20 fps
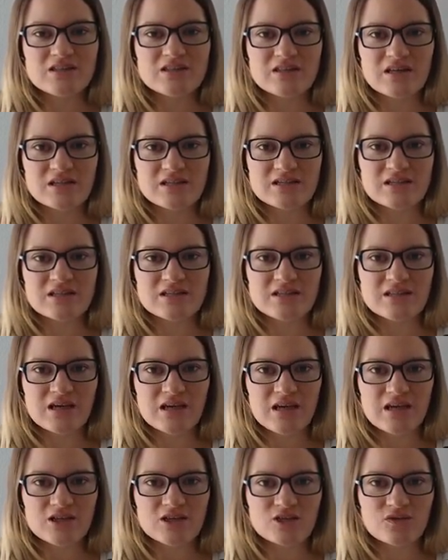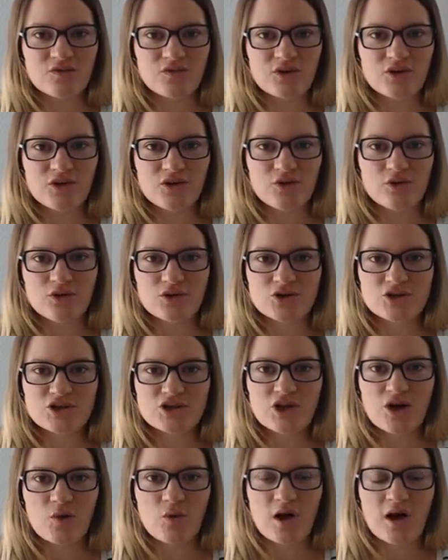sets the stage for you to
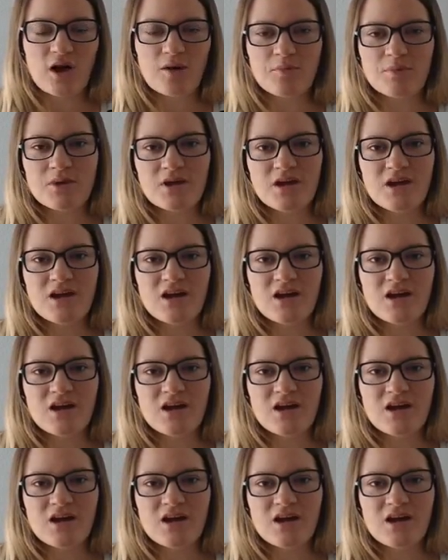show up